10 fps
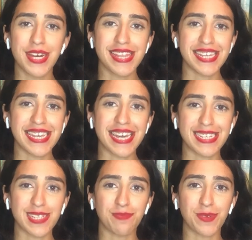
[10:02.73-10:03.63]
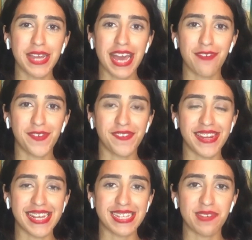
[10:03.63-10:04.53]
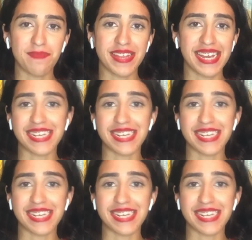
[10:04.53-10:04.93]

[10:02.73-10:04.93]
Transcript: Liane's book after reading something